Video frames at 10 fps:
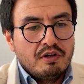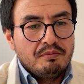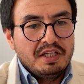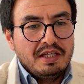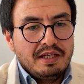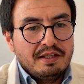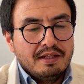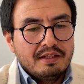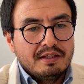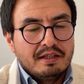for me, I
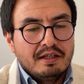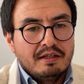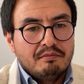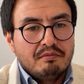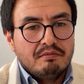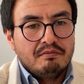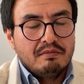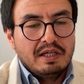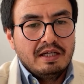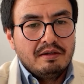think
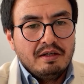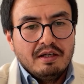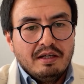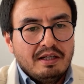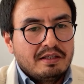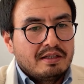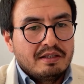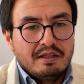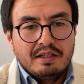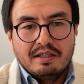like
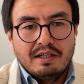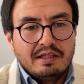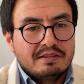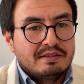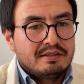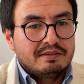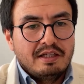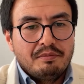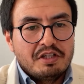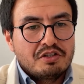as
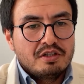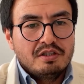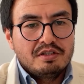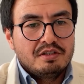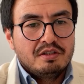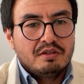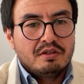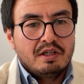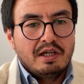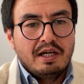I mentioned,
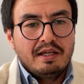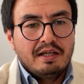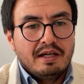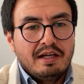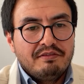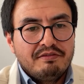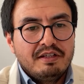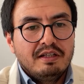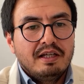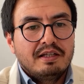I
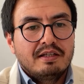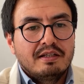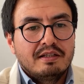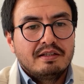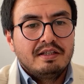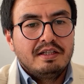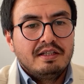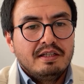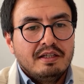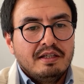feel like
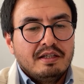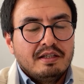the